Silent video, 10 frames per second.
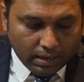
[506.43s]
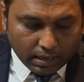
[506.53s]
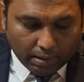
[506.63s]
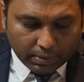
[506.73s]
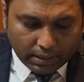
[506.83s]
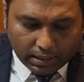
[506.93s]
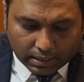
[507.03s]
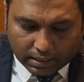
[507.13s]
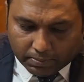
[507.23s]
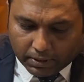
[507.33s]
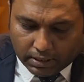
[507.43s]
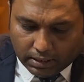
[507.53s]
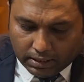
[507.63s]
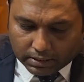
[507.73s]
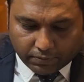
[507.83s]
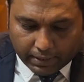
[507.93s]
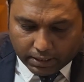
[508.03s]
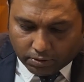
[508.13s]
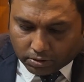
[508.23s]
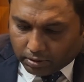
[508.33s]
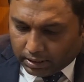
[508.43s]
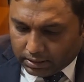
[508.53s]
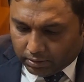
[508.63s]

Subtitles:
Kameni Narketpally is very good college,